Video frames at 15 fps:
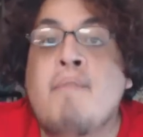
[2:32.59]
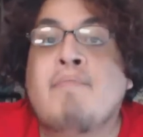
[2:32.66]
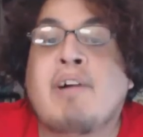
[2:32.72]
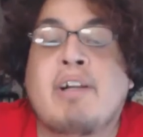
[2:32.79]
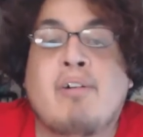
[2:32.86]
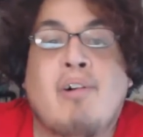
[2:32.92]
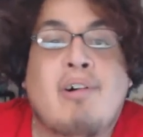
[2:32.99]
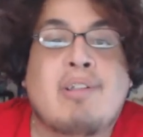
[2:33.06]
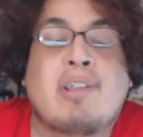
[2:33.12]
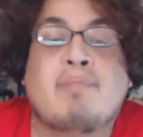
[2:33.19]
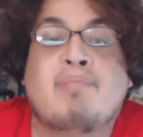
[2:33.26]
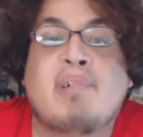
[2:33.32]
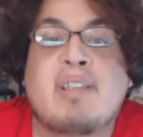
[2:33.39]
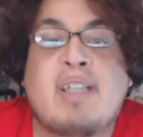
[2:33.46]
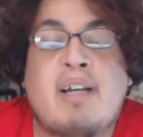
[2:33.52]
but it also
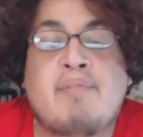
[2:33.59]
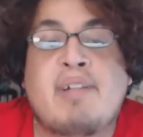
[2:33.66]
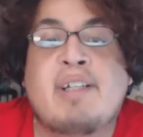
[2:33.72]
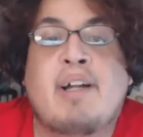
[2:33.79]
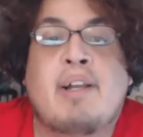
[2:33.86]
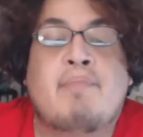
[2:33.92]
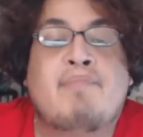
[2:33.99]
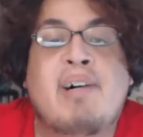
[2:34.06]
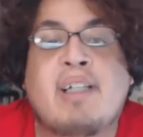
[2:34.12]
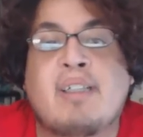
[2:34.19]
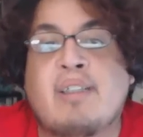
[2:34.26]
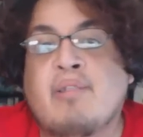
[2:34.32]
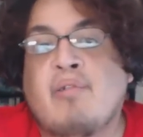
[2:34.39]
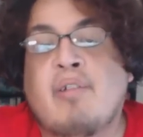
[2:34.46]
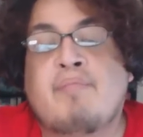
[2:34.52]
puts Irene on a
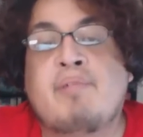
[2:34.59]
pedestal.